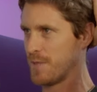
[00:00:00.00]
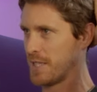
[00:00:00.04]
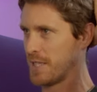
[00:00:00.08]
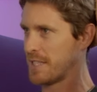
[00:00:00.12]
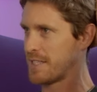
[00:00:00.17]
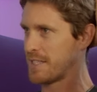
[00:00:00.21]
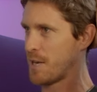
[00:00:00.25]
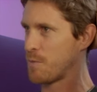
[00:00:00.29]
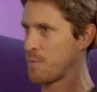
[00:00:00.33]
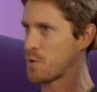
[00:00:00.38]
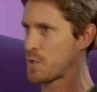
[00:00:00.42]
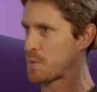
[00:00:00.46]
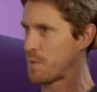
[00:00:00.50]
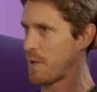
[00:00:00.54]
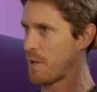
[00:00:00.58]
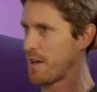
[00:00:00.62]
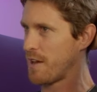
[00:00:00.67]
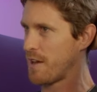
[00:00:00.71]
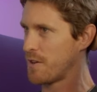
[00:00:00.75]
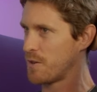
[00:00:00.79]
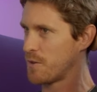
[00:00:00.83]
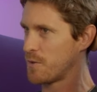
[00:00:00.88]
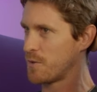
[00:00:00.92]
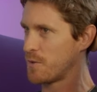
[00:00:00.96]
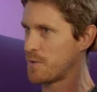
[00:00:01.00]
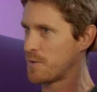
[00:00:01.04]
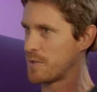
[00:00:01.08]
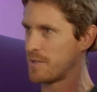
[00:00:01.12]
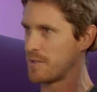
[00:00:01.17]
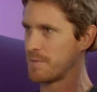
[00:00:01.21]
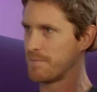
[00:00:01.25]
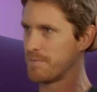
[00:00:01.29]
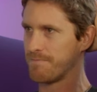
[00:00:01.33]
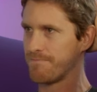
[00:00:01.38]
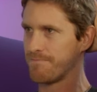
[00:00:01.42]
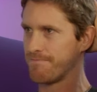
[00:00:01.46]
doubles player who
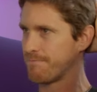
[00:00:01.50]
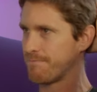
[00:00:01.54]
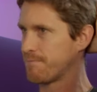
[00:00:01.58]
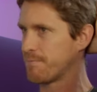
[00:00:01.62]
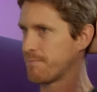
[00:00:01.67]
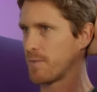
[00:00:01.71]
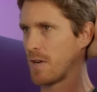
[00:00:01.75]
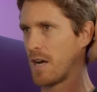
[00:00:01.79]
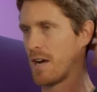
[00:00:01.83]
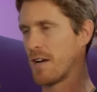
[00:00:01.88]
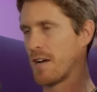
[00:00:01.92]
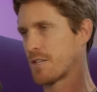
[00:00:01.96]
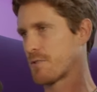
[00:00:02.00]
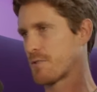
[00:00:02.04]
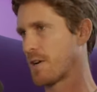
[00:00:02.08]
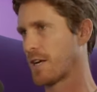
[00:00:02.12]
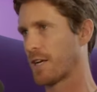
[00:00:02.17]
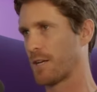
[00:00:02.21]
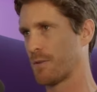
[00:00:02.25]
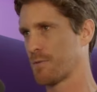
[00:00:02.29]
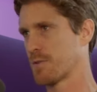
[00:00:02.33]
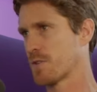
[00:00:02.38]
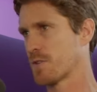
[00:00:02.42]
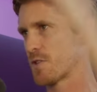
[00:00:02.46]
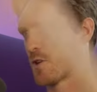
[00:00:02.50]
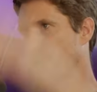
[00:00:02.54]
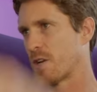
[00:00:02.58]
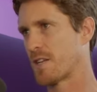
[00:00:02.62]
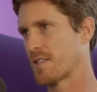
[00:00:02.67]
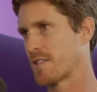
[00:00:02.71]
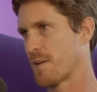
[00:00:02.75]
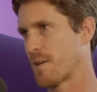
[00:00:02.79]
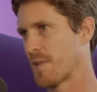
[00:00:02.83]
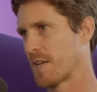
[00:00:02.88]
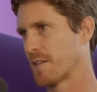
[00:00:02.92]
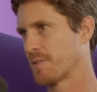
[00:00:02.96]
highest ranking was 30
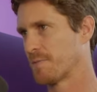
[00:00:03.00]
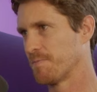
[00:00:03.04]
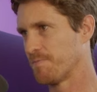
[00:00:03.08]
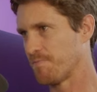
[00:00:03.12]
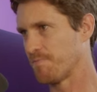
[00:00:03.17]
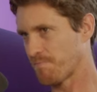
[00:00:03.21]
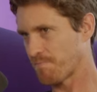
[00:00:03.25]
something.